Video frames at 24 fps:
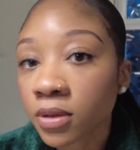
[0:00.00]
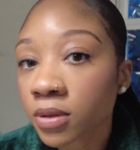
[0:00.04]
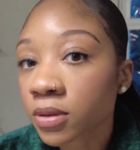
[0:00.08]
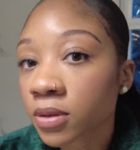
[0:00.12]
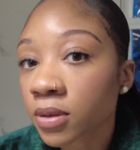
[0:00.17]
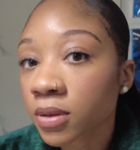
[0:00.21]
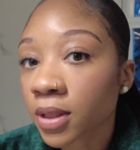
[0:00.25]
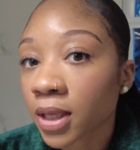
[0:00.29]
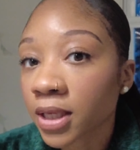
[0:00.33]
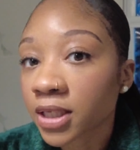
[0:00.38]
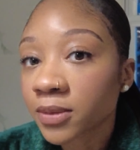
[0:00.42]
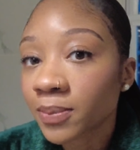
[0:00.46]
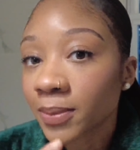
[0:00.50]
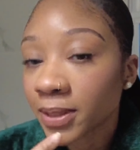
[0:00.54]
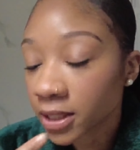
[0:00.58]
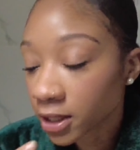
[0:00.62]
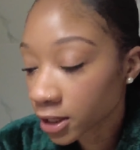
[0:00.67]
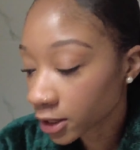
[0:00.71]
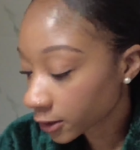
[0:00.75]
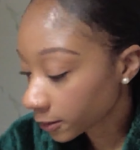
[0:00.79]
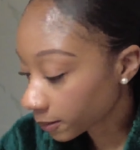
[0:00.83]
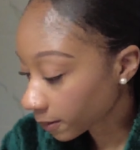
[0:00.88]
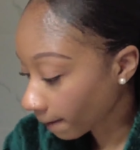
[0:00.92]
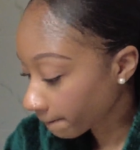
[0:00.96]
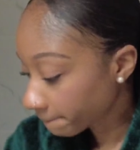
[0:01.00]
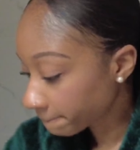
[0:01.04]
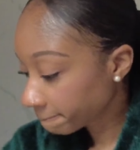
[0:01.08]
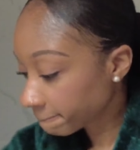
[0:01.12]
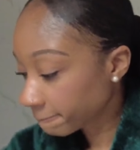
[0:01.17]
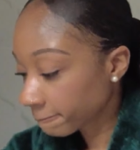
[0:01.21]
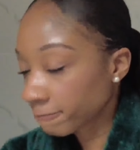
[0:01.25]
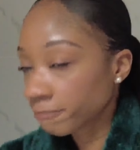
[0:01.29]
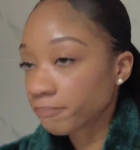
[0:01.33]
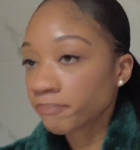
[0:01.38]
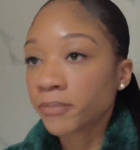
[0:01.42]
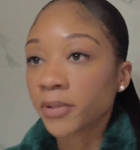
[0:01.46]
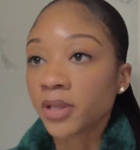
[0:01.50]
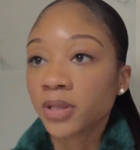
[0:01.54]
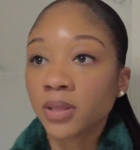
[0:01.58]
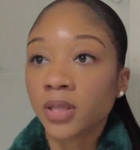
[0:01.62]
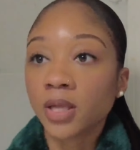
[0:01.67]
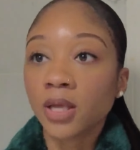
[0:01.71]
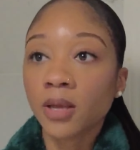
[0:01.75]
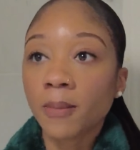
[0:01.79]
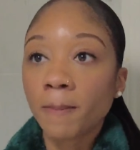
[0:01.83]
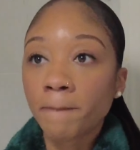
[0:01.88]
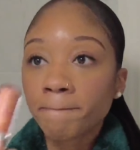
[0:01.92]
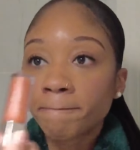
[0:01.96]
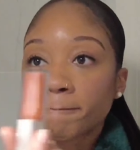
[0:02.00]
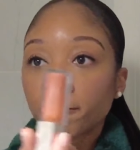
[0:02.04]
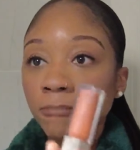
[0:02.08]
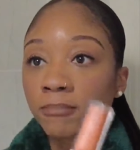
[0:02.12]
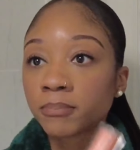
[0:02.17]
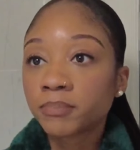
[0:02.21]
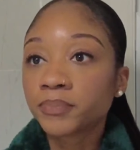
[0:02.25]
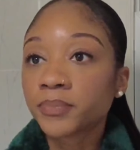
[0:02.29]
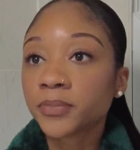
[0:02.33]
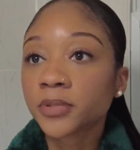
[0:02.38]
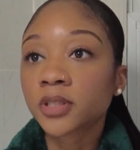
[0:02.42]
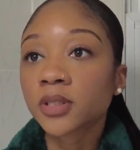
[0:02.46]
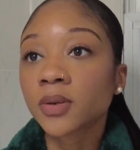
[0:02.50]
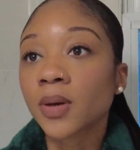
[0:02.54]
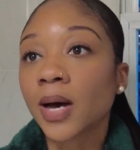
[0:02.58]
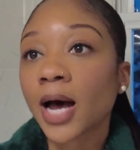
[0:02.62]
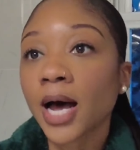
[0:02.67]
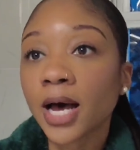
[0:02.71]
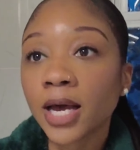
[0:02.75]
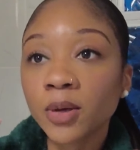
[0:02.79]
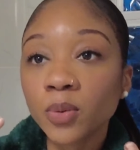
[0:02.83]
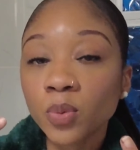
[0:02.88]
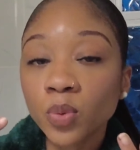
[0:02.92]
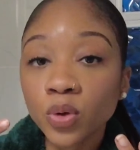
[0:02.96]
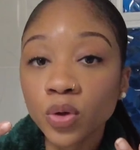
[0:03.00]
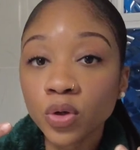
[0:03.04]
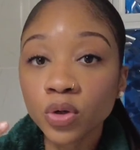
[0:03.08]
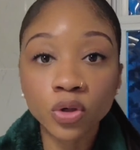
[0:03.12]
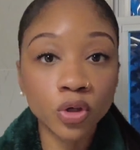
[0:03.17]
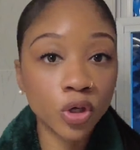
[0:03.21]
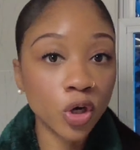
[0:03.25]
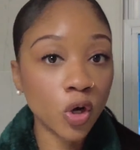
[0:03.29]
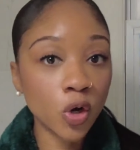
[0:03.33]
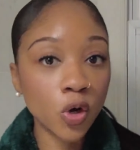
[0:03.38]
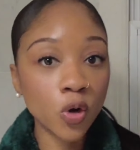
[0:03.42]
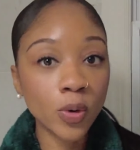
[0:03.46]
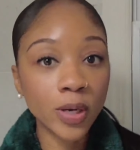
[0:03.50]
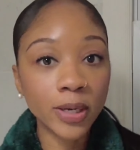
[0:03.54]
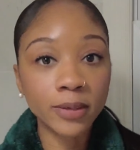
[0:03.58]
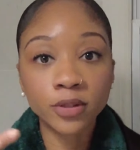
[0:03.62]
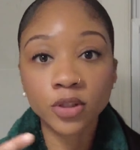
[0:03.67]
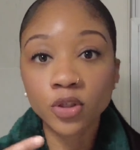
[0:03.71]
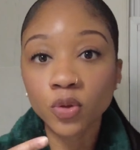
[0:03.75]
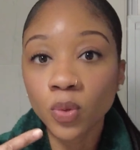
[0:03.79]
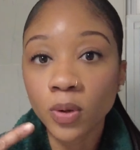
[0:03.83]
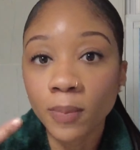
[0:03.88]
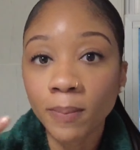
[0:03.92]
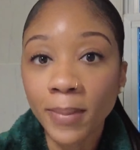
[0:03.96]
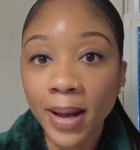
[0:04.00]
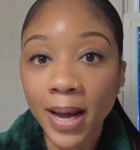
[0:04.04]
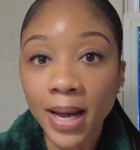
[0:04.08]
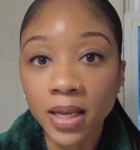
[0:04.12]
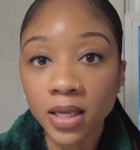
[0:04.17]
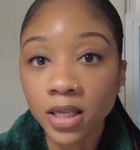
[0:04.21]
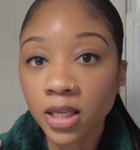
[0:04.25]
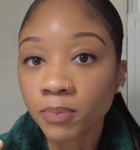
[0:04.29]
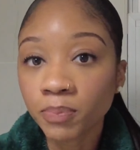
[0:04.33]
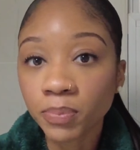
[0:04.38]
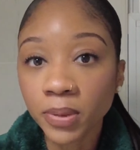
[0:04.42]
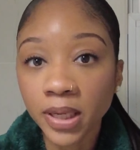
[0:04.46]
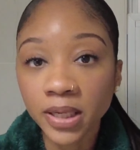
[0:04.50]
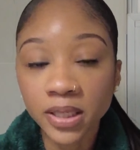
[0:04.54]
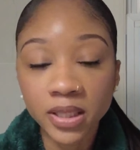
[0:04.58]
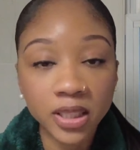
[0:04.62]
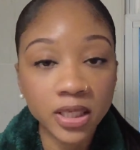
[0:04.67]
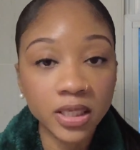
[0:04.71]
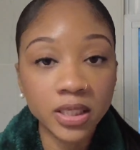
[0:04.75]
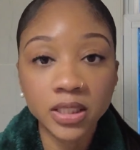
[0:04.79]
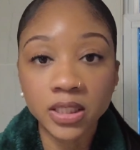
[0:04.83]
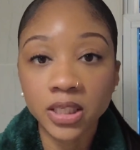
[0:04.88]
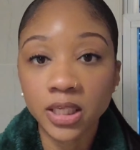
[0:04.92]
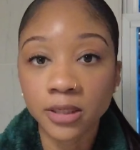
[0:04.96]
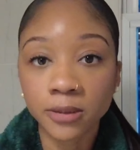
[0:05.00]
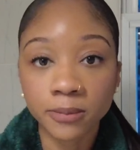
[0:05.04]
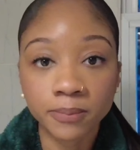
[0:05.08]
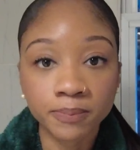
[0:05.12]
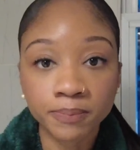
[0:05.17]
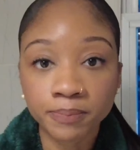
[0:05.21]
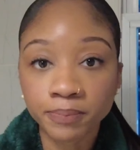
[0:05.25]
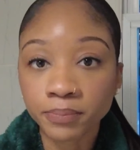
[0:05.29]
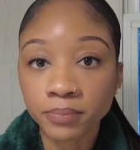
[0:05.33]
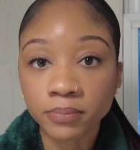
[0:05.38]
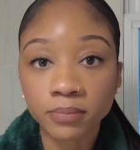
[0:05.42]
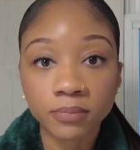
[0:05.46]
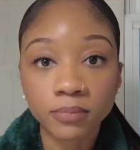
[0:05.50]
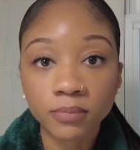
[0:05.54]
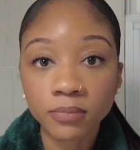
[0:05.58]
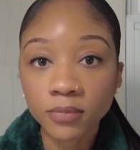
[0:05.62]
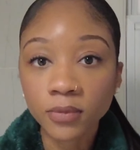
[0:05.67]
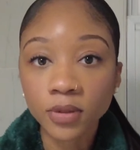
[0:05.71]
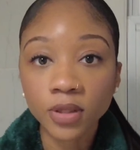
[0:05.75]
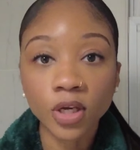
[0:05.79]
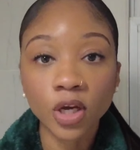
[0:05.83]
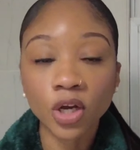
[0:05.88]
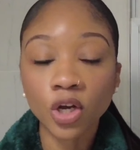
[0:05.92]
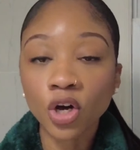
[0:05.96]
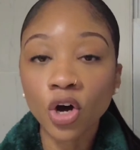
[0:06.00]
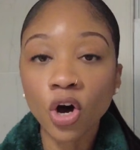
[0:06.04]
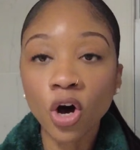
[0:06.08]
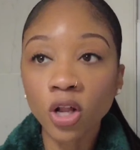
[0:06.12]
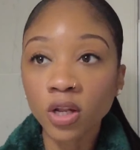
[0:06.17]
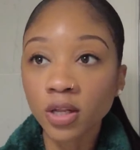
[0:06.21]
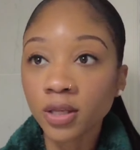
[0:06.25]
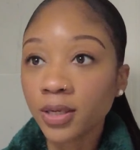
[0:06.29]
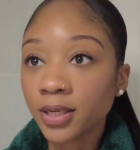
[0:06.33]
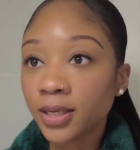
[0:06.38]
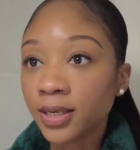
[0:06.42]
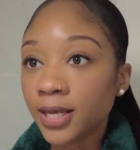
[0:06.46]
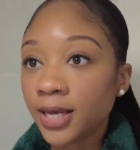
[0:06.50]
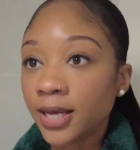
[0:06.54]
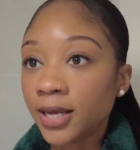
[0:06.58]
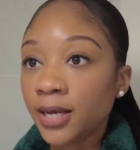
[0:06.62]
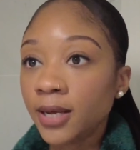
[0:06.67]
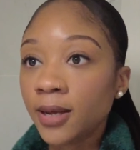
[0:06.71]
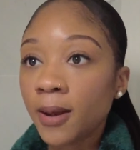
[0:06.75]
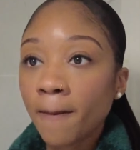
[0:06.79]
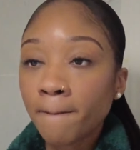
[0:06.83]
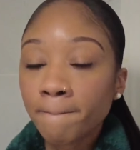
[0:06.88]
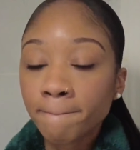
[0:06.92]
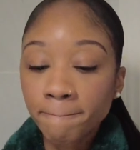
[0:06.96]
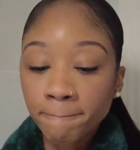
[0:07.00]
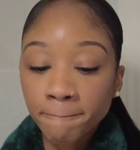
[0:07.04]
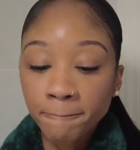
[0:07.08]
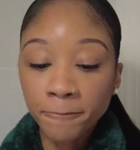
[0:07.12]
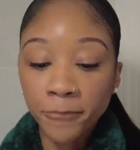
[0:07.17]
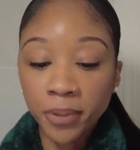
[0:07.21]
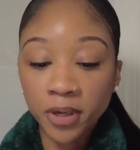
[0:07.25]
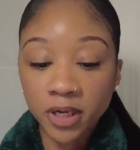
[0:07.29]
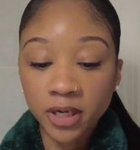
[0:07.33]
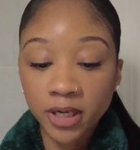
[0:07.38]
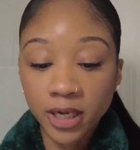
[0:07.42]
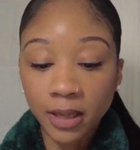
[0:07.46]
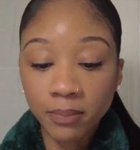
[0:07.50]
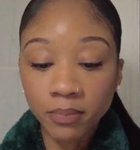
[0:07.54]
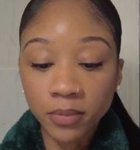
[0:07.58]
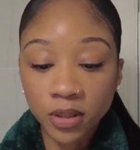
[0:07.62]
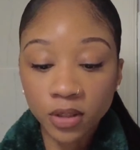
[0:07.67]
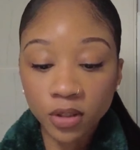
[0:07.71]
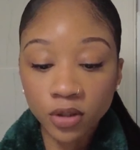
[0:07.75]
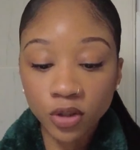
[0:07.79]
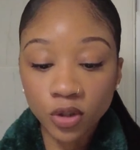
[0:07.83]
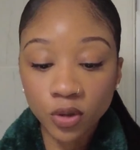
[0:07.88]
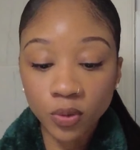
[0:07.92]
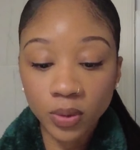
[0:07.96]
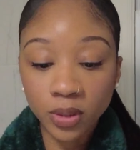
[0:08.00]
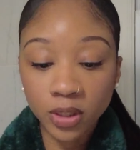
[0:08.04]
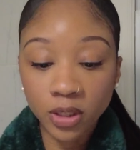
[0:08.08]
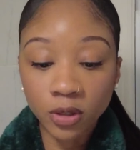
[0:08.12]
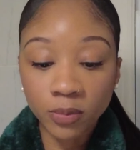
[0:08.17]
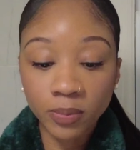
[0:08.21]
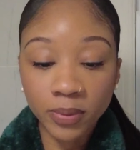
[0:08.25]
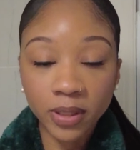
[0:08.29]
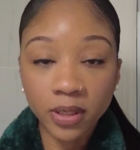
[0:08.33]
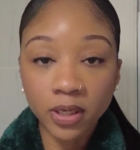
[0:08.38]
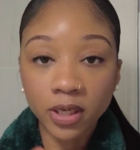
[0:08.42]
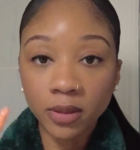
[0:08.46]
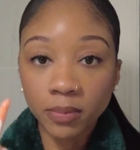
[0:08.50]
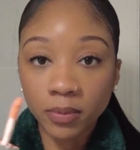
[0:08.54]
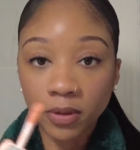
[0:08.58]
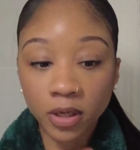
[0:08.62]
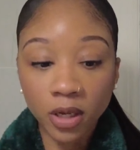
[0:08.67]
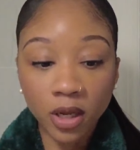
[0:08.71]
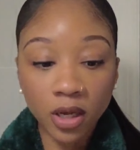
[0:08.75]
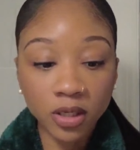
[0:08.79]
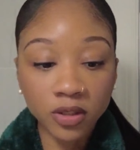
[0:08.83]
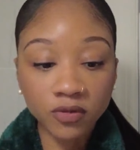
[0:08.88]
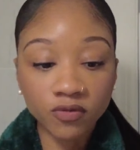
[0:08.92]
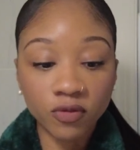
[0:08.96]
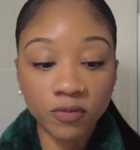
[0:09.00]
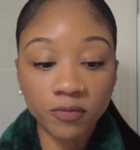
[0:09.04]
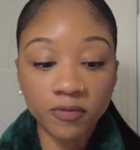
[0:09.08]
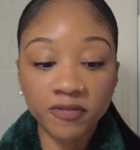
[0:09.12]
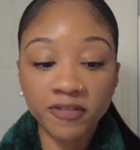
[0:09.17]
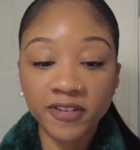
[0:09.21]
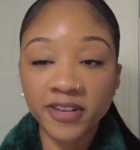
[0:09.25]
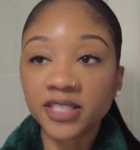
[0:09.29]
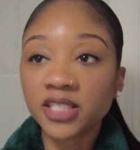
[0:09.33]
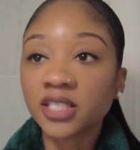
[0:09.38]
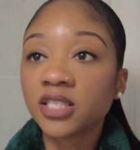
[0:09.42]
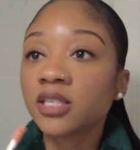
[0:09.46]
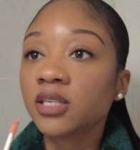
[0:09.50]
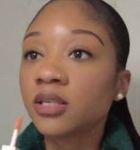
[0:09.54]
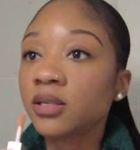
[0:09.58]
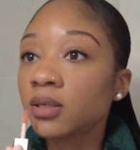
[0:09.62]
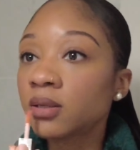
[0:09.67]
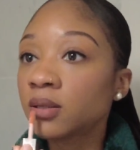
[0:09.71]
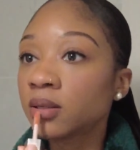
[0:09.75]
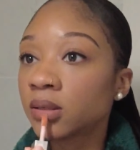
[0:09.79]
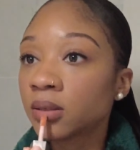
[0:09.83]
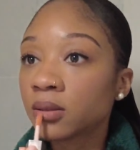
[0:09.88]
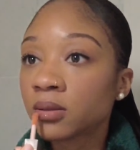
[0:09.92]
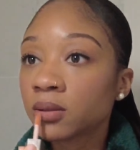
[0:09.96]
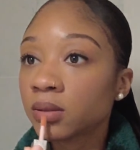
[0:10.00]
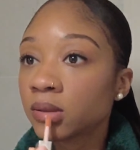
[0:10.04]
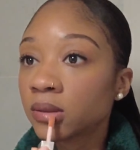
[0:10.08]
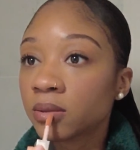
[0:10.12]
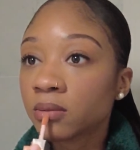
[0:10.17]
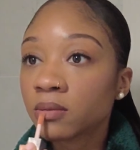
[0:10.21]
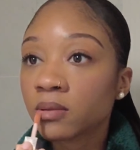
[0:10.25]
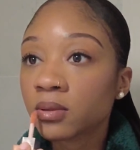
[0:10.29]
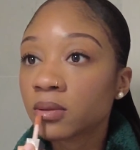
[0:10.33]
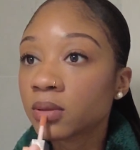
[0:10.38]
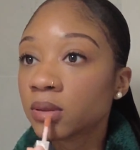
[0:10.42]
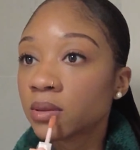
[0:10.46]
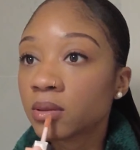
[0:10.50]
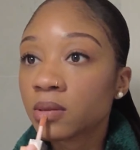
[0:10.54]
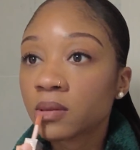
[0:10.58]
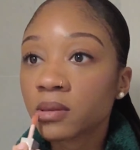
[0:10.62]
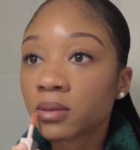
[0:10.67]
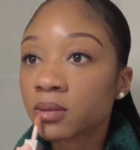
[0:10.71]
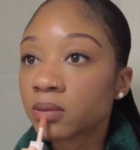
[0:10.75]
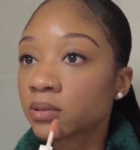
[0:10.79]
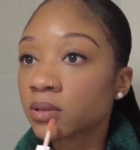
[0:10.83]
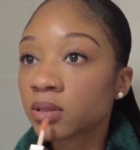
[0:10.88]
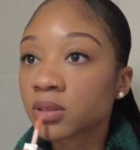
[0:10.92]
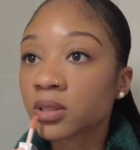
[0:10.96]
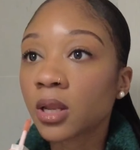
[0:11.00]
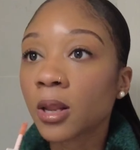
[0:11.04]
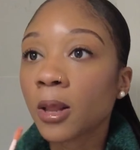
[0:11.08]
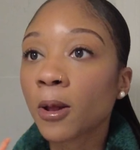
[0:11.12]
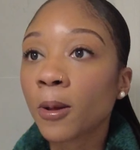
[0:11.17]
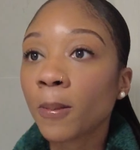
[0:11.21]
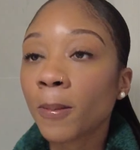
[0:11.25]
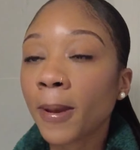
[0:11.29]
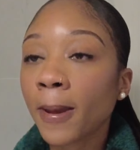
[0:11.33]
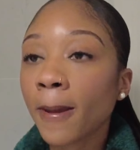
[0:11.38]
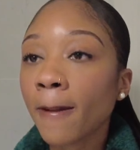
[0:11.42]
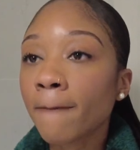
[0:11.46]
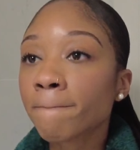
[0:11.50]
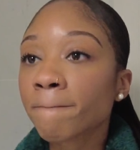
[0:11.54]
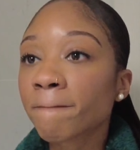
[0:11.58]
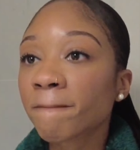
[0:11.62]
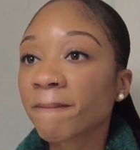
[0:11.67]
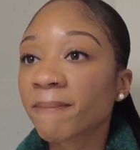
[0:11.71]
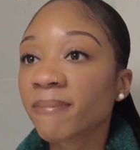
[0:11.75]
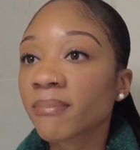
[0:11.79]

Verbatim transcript: So that's my lip. And then so I will go and do a matte lip like this and call it a day. But I'm gonna do a little bit of lip gloss from Fenty. Just a little bit.